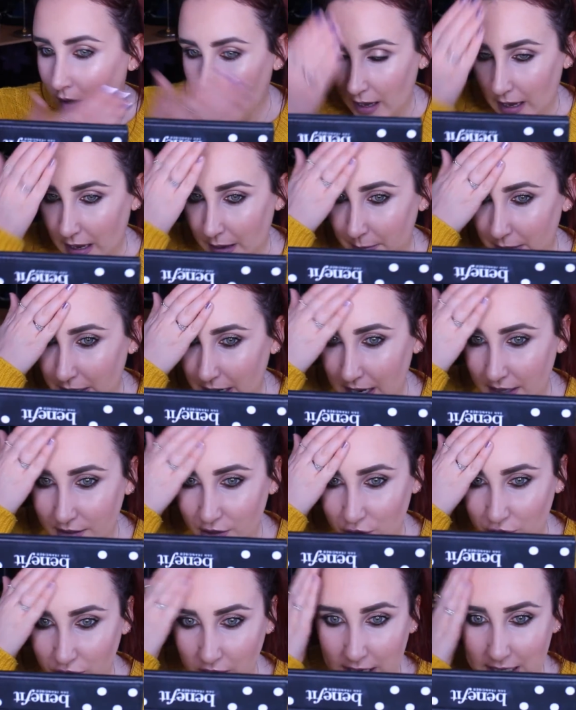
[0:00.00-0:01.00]
It
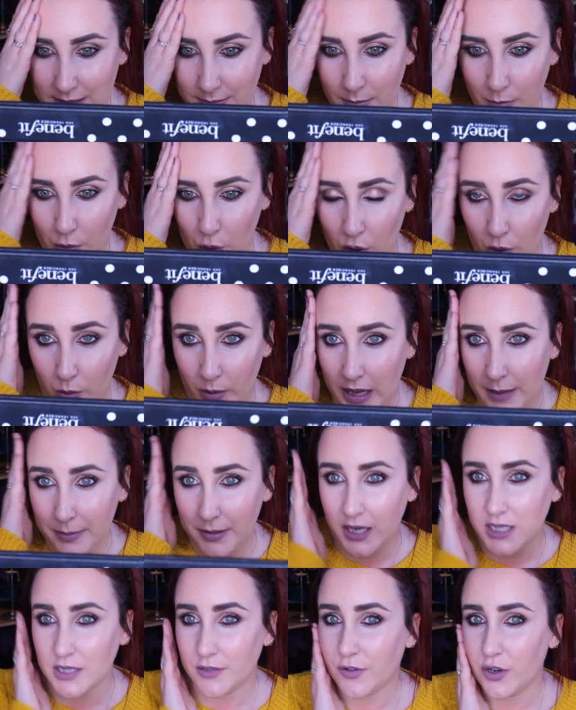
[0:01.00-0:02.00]
has dried a bit more. When I
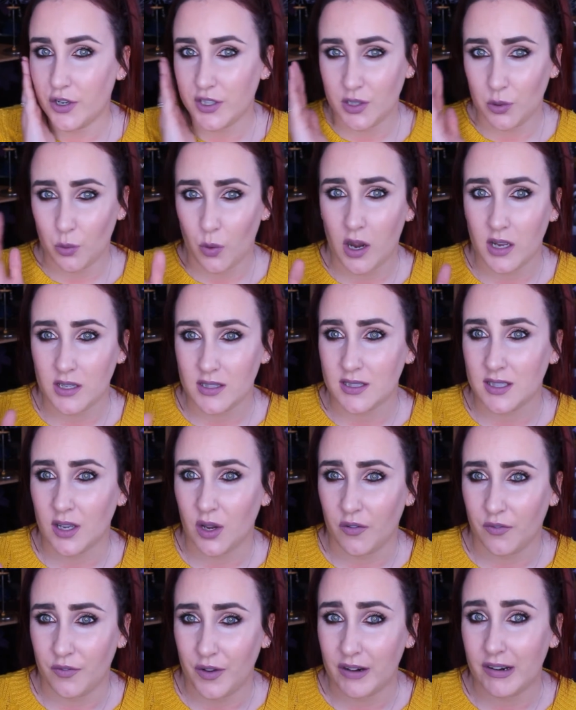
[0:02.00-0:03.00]
applied it first, it was
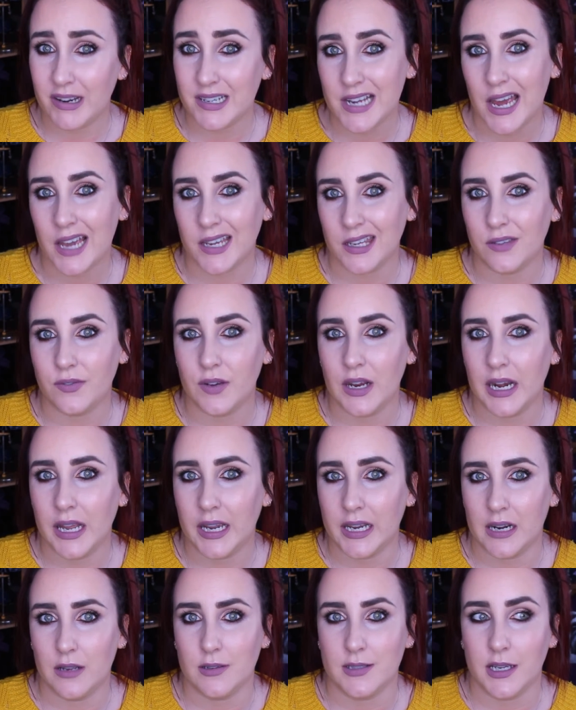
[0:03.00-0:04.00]
very tacky feeling
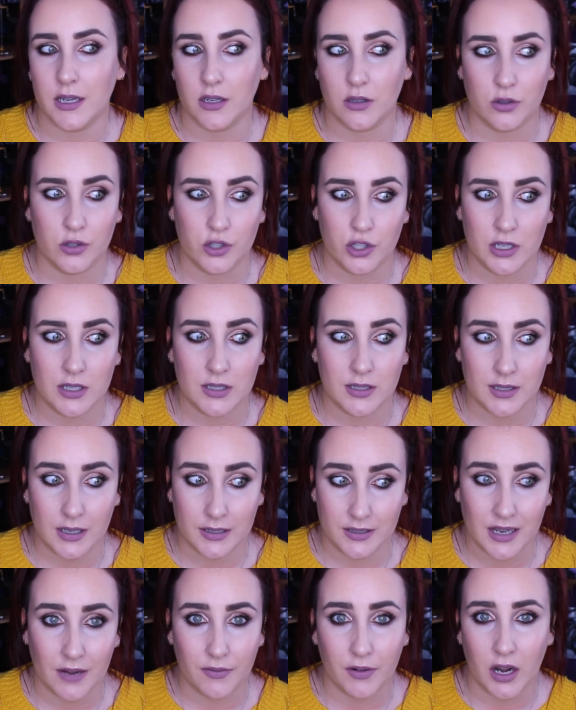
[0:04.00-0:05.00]
and I was thinking, oh Jesus,
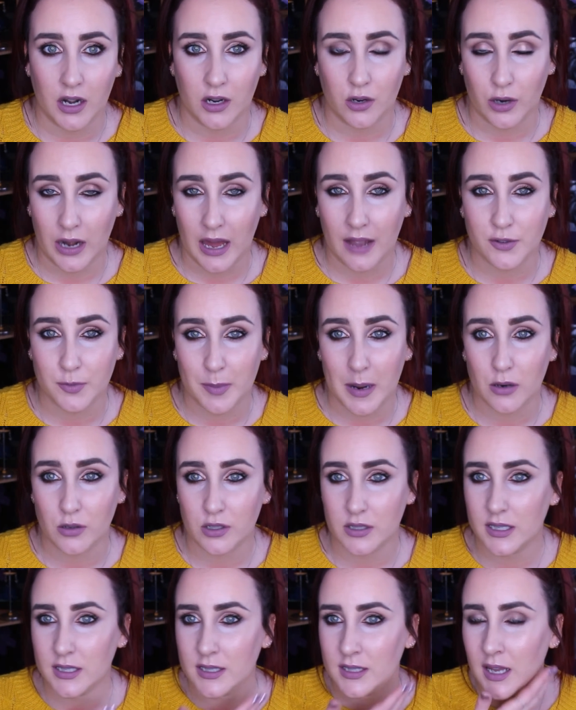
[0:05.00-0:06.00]
I'm definitely going to have to powder
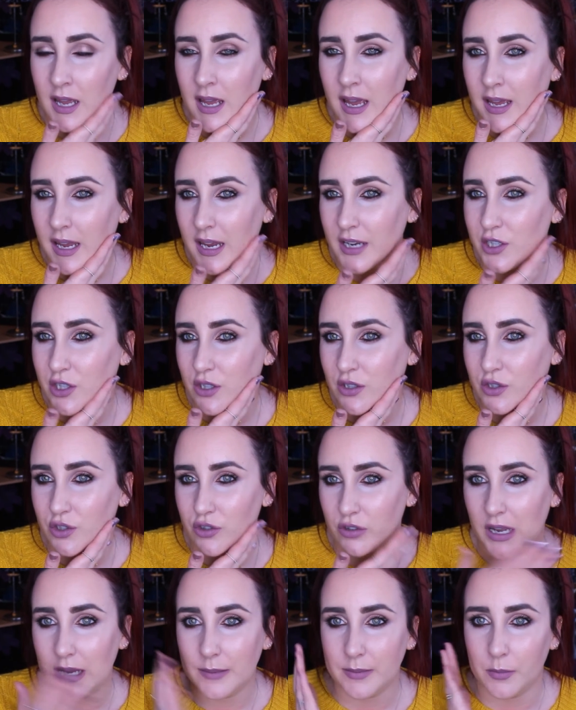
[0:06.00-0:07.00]
this. It does
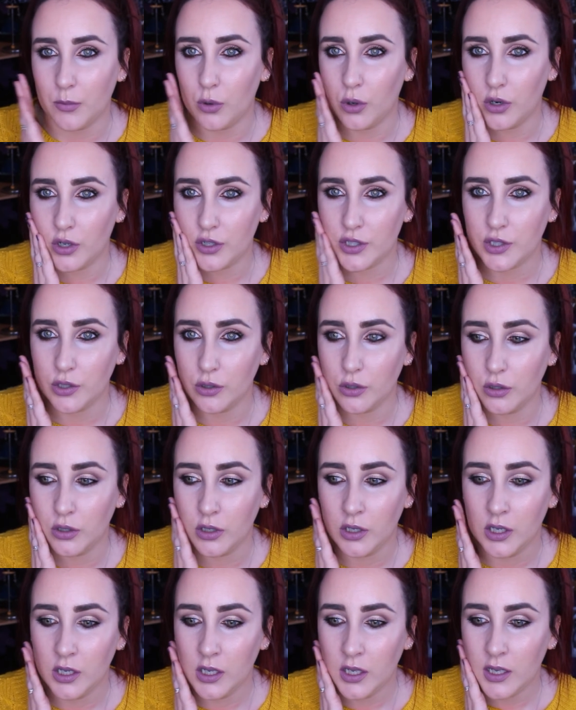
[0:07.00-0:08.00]
dry a bit more,
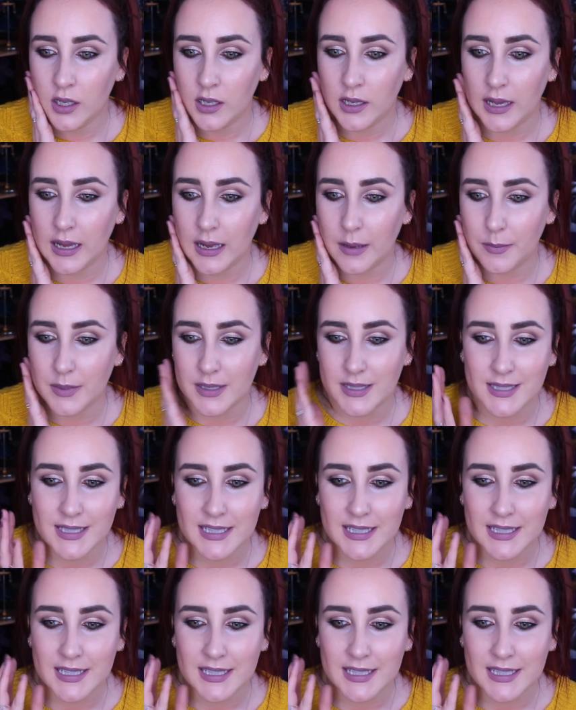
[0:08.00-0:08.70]
so it's